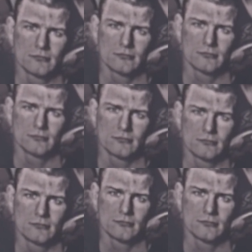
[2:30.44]

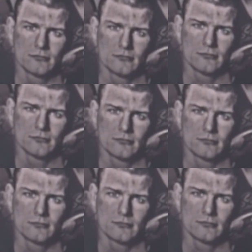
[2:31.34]

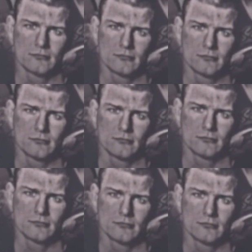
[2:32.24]

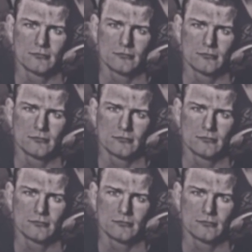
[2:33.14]
This person isn't speaking.